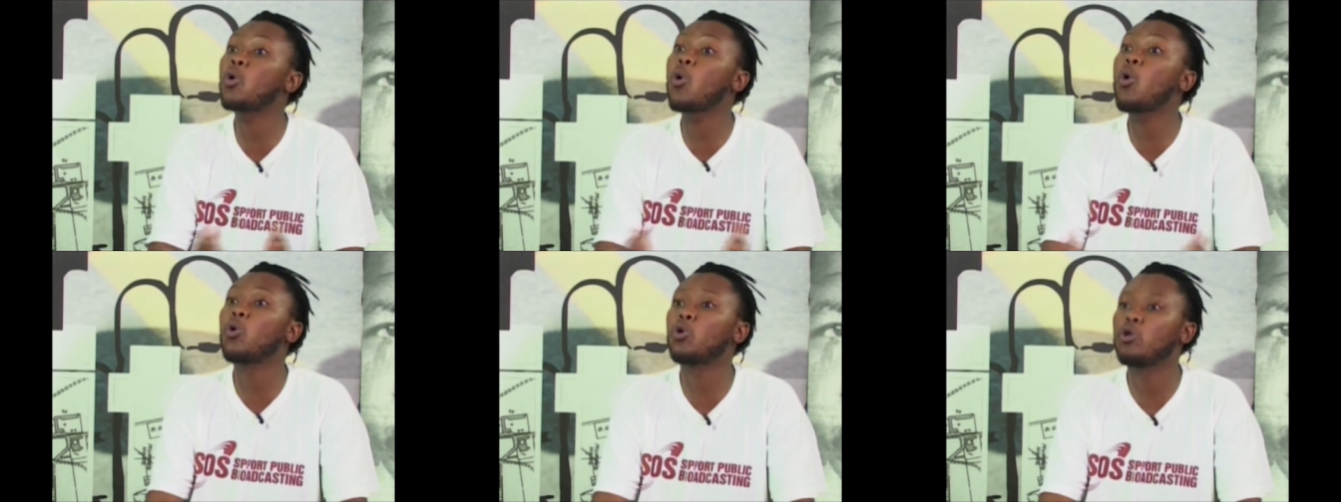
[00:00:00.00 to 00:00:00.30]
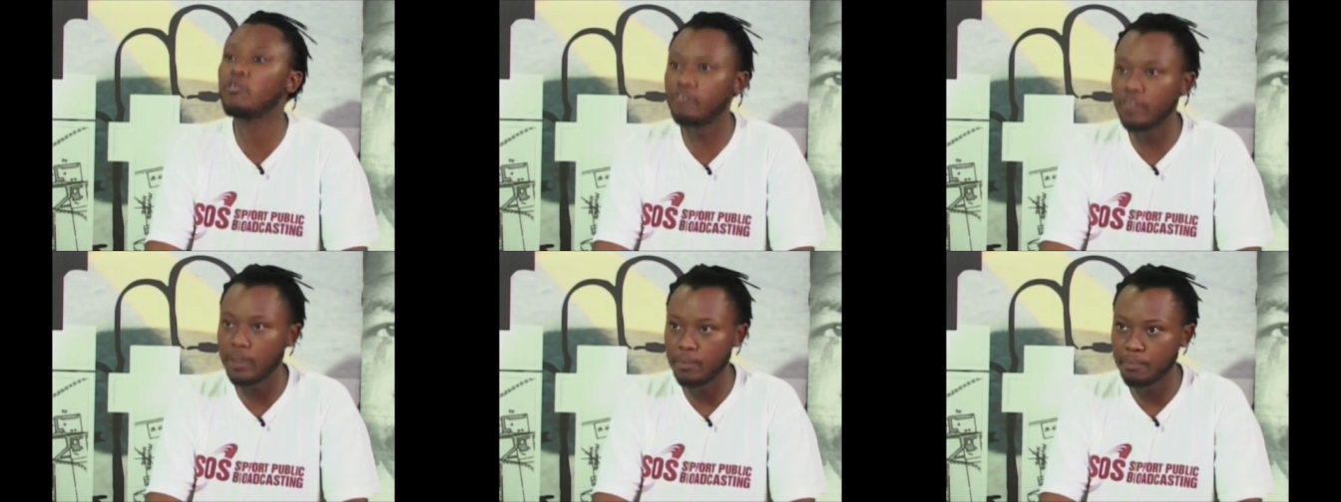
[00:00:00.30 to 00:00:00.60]
all
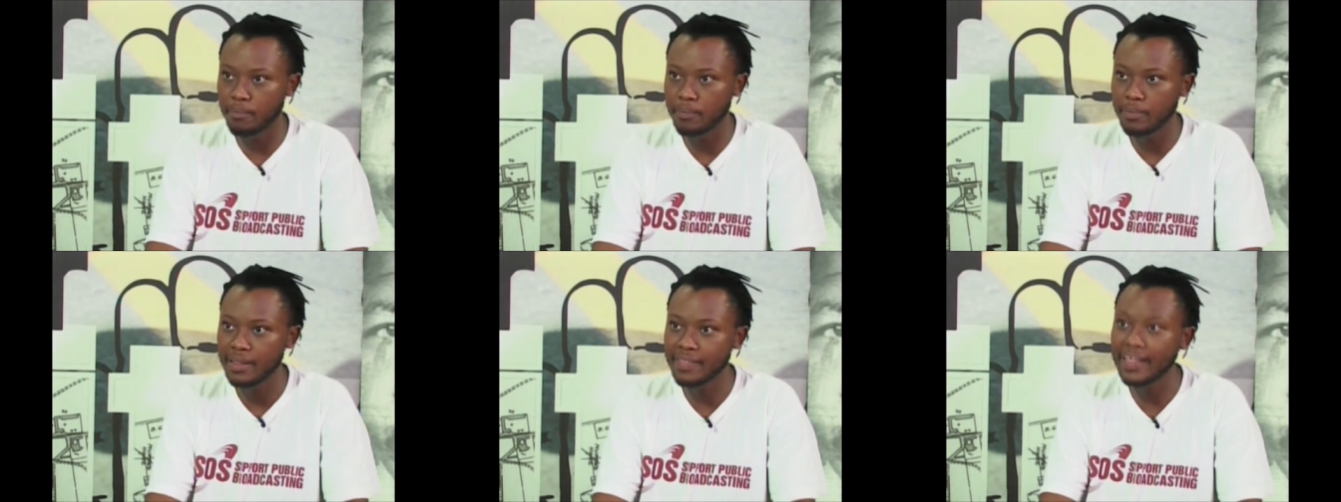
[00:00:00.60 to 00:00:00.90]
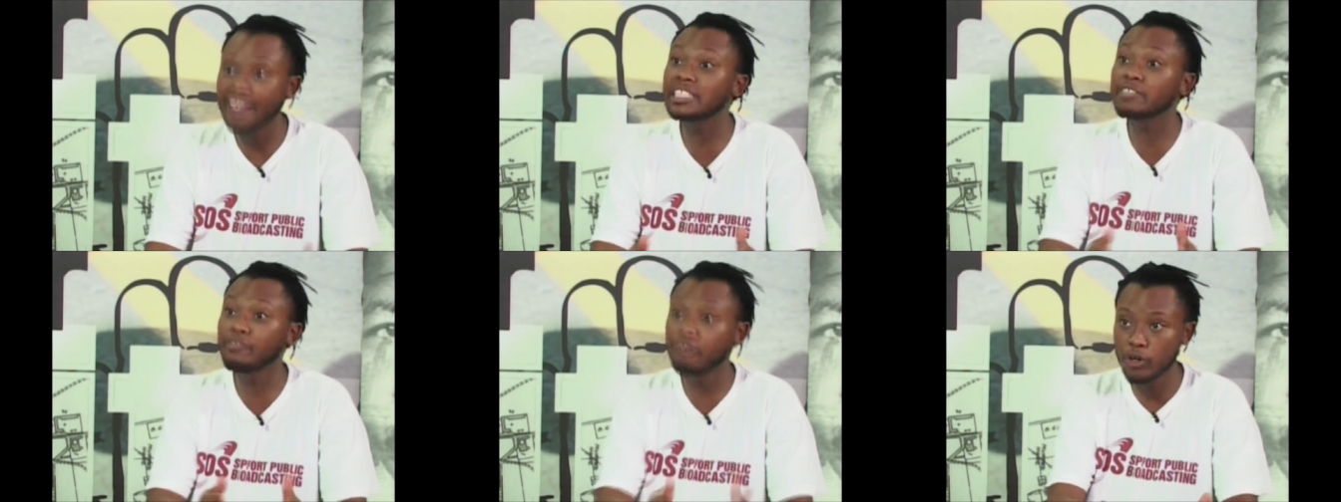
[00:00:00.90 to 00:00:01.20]
of them.
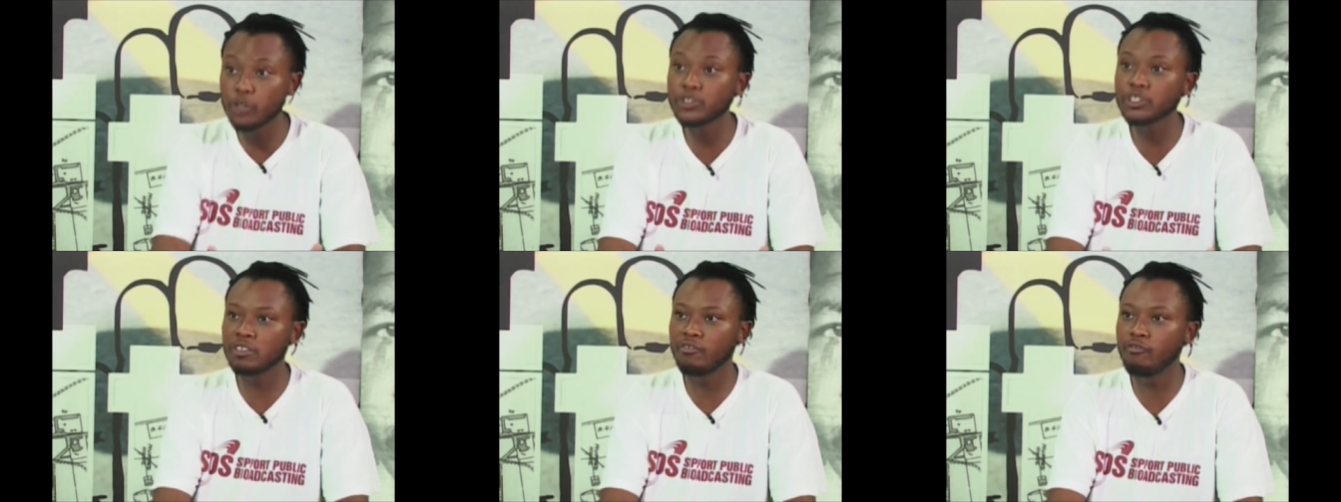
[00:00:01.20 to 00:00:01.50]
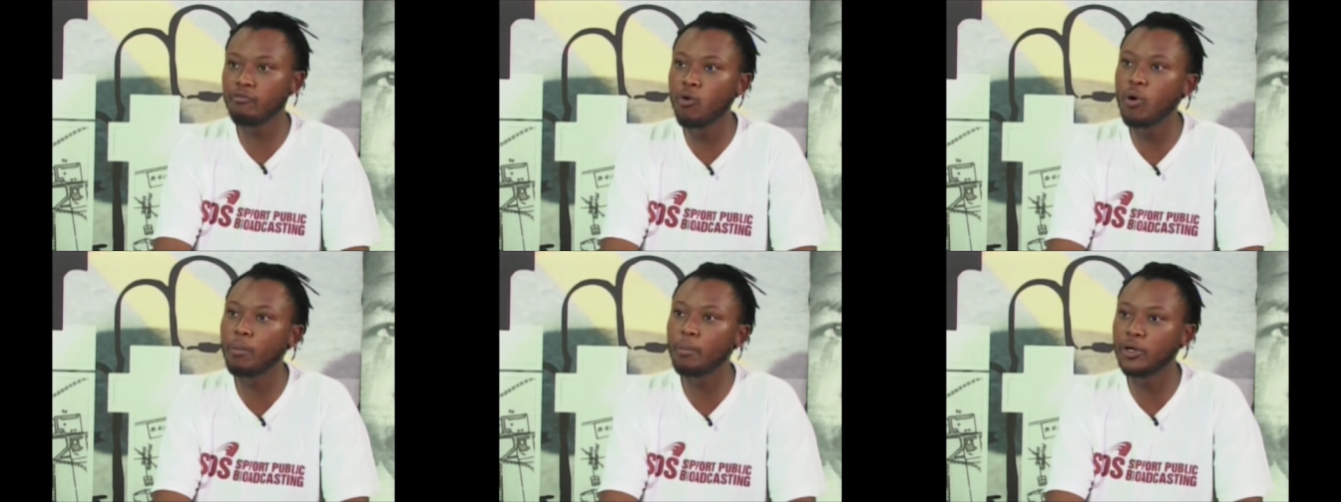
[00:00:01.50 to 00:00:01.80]
That's first and
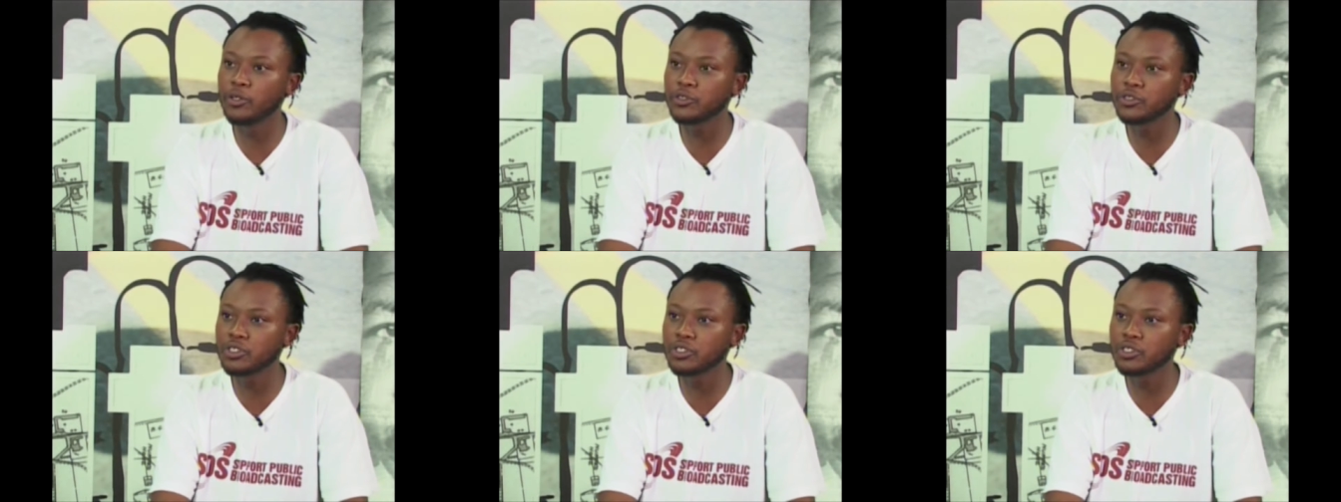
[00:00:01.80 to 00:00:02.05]
foremost.